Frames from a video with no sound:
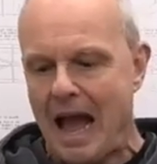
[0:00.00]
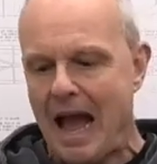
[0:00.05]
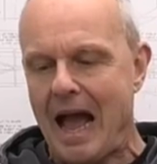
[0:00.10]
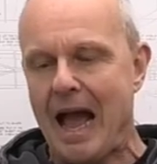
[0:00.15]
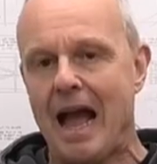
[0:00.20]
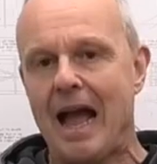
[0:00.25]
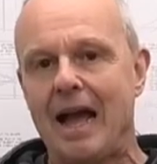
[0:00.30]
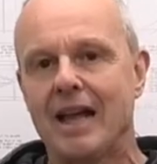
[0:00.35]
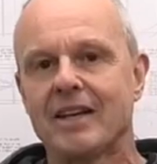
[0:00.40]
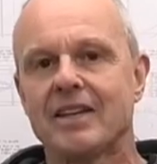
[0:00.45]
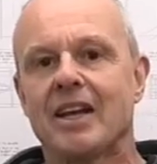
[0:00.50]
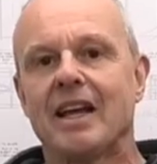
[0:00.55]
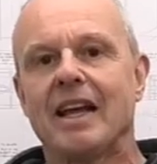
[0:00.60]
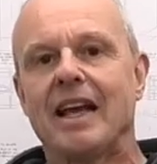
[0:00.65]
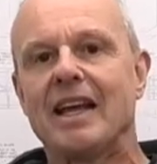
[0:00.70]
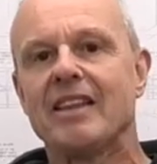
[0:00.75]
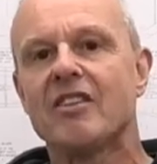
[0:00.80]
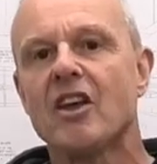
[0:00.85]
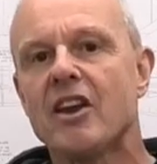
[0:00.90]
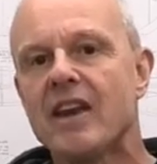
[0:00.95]
and
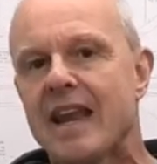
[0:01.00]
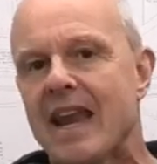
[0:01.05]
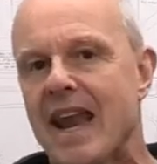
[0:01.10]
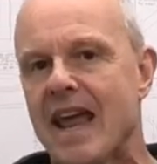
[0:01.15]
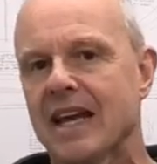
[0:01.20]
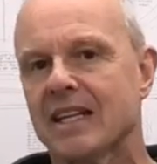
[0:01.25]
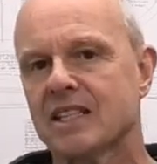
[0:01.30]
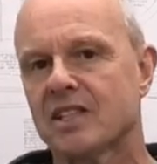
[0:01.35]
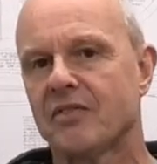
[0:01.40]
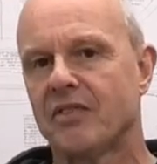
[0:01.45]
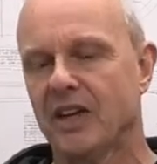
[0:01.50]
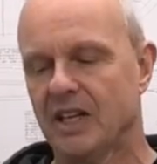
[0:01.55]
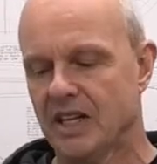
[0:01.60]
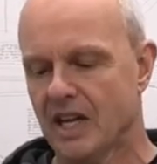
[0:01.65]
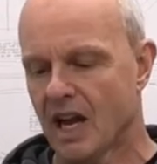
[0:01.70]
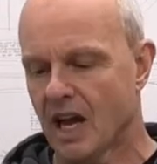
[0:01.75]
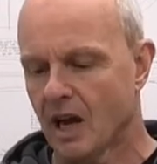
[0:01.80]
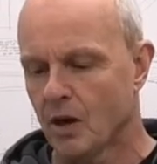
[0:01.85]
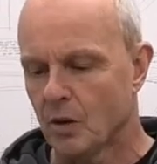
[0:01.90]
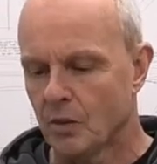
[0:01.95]
in the next
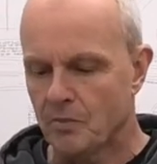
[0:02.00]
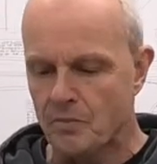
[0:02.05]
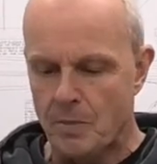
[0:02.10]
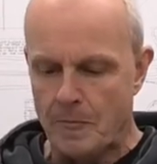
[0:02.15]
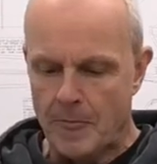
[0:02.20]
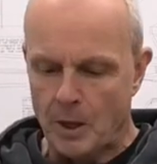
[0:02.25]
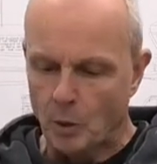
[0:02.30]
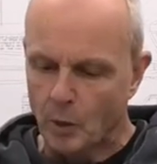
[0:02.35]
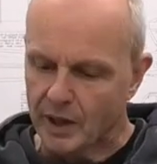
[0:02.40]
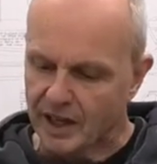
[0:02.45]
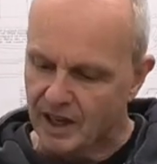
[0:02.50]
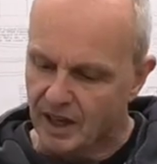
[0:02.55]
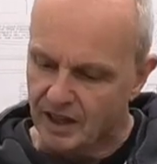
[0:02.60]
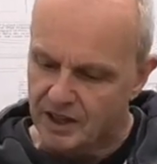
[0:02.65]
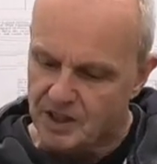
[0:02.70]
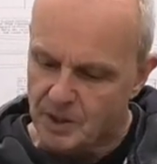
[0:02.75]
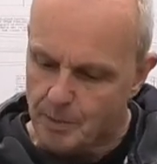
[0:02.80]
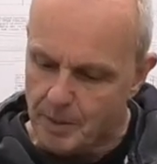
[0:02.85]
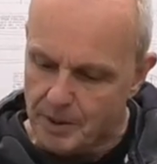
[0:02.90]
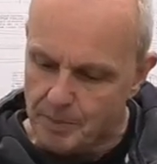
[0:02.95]
video we're
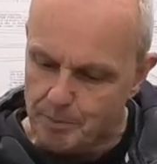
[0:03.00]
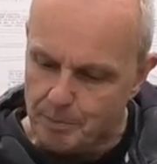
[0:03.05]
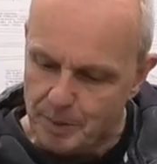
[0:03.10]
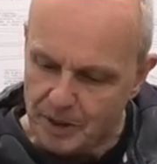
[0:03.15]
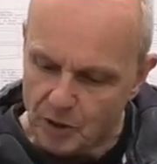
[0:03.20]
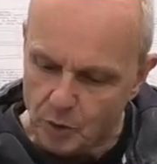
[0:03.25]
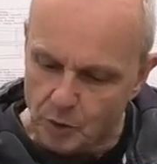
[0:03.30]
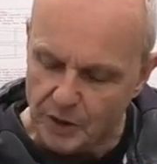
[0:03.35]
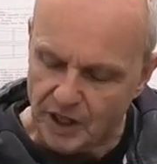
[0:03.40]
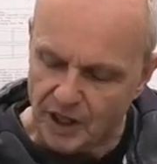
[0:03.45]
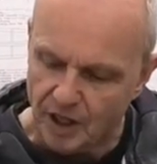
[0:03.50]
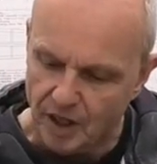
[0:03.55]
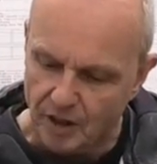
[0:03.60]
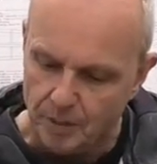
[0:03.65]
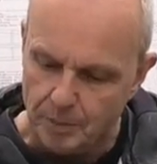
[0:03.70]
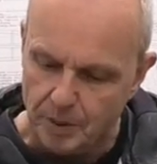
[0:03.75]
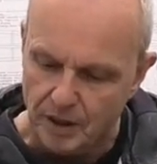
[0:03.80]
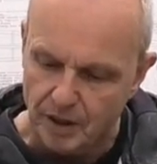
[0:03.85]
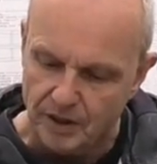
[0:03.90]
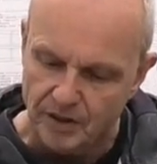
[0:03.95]
going to be building
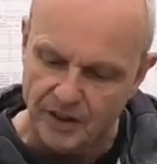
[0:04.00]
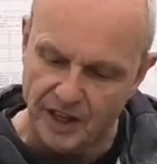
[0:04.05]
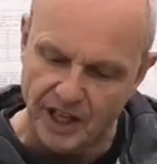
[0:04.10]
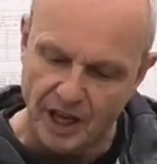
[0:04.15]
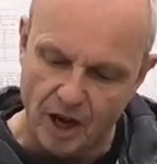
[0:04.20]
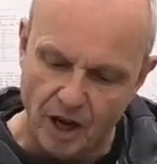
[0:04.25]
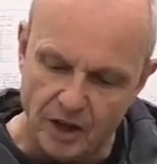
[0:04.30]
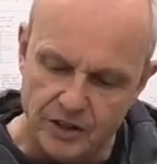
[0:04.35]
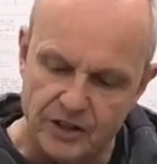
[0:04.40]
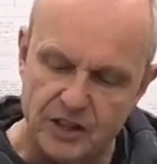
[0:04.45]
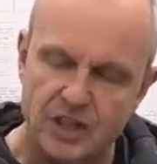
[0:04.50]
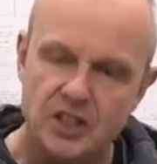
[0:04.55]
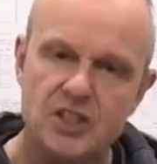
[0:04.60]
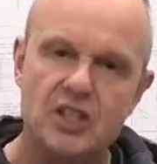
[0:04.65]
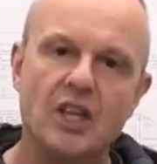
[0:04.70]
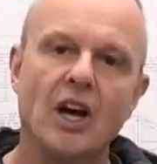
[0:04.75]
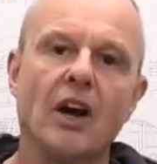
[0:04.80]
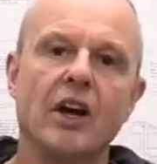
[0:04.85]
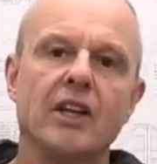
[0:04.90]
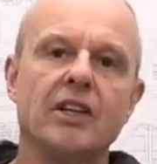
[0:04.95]
up the
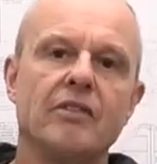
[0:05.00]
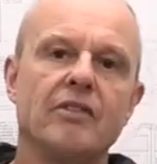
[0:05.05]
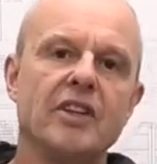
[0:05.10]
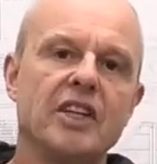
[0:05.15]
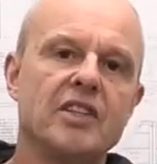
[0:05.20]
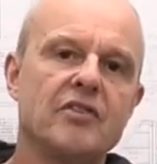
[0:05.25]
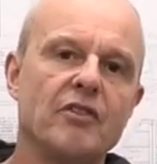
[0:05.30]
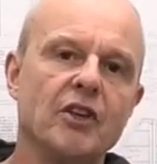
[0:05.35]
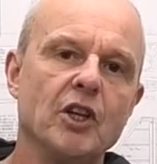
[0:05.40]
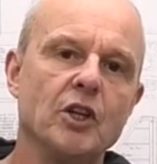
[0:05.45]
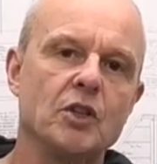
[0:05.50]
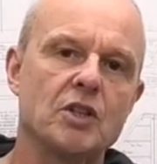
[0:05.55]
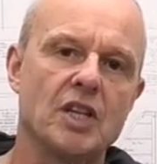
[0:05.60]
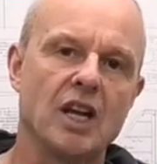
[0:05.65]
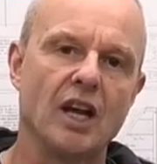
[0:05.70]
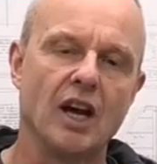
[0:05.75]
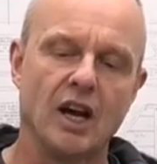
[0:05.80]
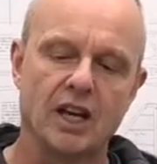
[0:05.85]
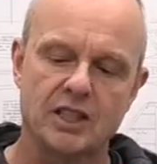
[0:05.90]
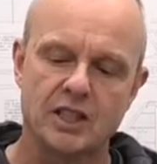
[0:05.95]
underside of this
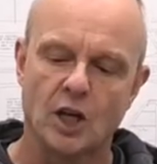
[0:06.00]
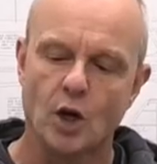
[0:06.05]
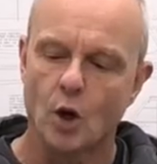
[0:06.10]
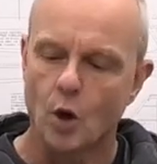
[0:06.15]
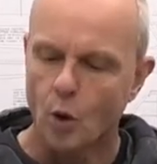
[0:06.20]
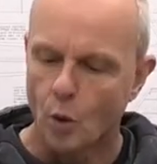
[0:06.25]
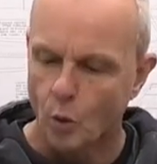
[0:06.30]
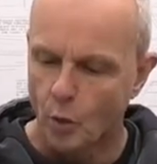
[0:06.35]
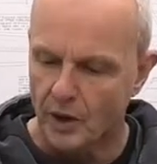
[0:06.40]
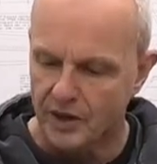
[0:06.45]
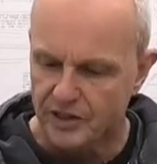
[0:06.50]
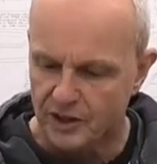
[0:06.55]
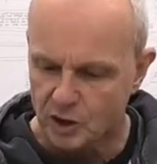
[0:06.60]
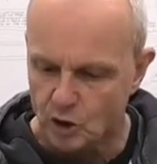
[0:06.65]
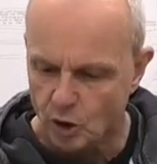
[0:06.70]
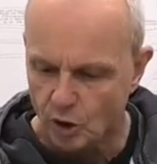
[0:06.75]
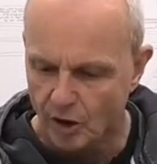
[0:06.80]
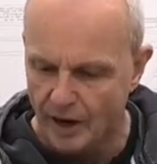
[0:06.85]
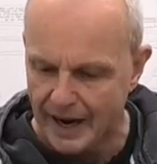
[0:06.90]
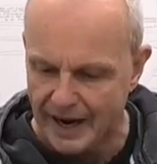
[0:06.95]
fuselage with the
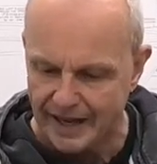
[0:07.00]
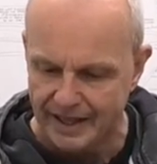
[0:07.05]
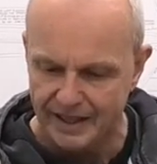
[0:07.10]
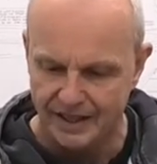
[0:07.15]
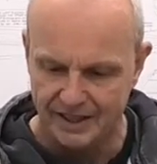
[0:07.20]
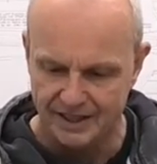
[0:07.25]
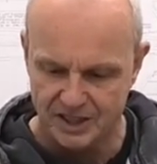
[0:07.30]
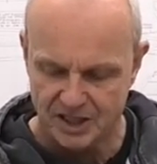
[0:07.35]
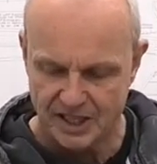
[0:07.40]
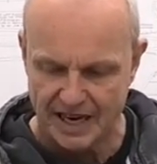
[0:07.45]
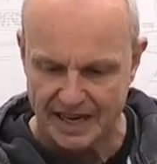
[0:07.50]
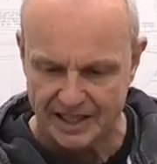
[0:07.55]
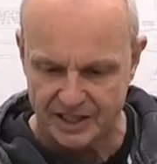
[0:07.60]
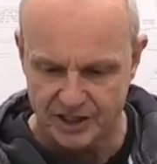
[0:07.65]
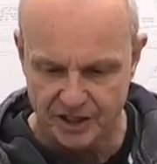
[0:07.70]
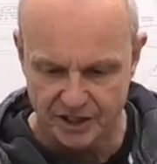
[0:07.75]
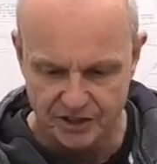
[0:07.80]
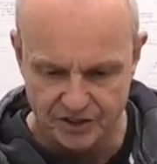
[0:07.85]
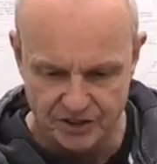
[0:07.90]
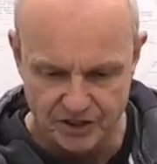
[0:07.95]
triangular
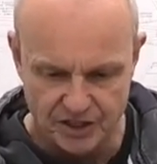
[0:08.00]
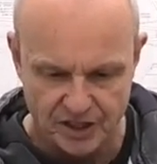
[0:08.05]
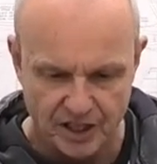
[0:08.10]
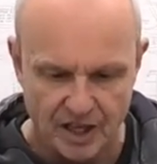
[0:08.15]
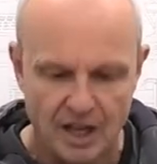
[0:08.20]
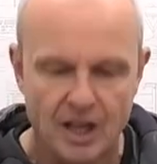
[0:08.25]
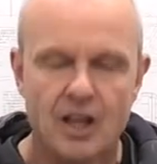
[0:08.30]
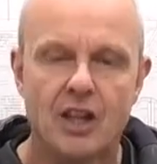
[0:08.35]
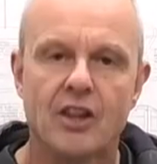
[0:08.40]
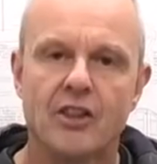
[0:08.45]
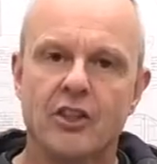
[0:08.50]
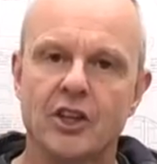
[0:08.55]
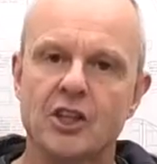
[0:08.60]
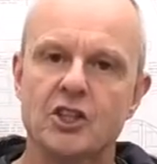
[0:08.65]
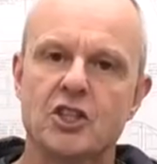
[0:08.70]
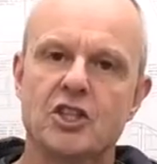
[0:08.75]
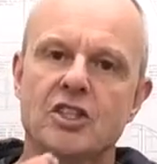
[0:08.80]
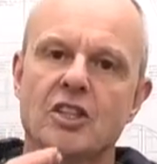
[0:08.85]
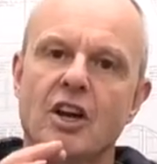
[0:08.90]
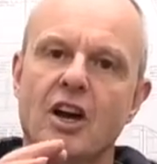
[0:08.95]
sections that
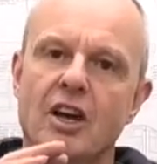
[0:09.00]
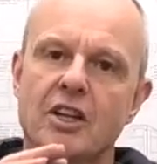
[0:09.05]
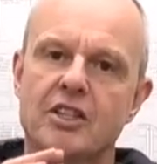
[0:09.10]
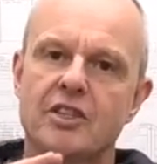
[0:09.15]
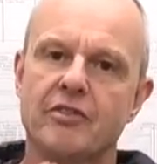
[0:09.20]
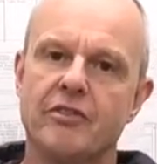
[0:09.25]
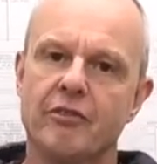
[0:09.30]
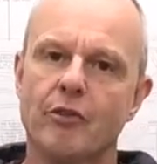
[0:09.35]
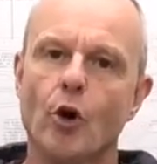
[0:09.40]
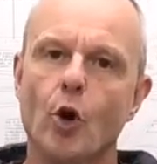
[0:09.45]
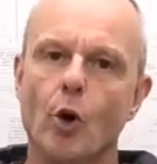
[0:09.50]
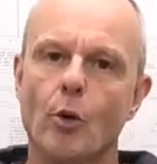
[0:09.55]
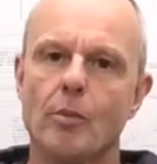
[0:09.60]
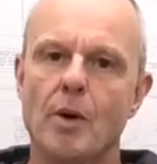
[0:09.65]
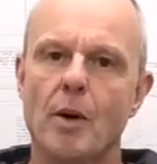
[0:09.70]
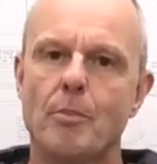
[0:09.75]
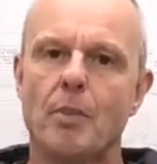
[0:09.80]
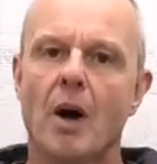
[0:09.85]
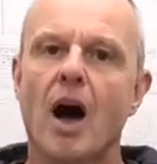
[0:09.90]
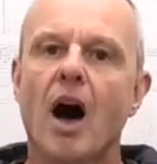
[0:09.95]
start to form
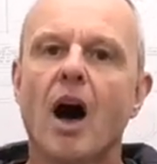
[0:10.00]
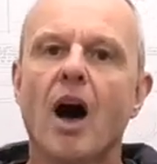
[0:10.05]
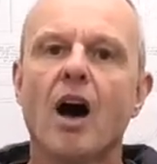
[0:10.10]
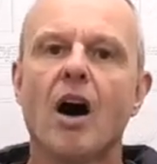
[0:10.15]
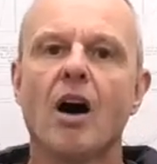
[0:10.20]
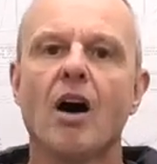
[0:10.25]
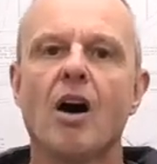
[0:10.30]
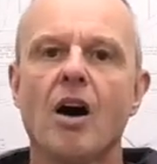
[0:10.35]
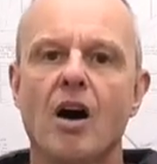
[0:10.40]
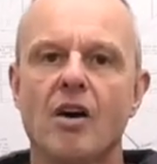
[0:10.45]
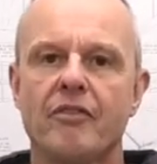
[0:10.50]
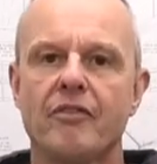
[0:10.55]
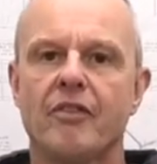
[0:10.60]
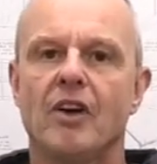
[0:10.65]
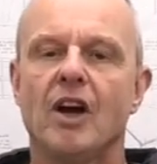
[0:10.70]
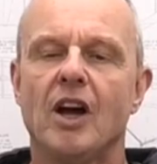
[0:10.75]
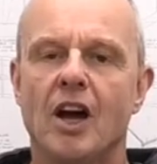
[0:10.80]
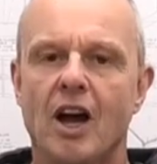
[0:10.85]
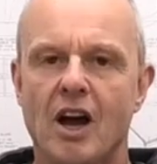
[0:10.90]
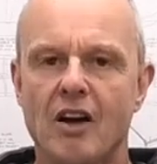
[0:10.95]
up half
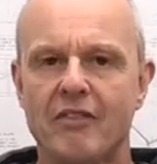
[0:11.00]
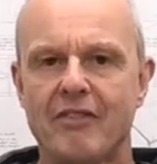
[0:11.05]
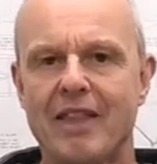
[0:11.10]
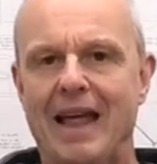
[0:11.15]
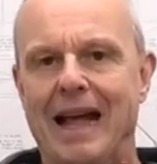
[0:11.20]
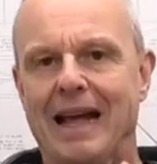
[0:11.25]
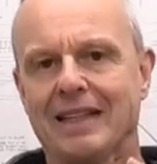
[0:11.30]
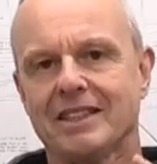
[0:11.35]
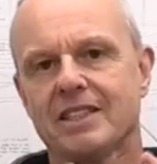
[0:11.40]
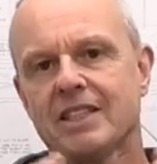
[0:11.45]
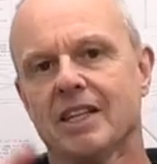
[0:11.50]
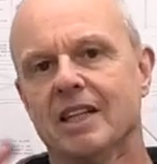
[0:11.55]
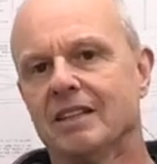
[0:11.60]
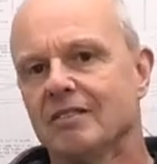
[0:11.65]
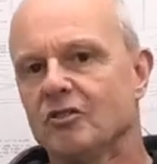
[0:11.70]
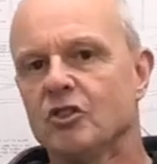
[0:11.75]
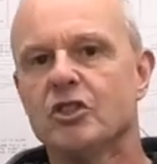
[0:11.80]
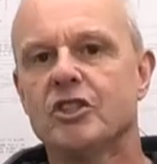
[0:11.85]
of that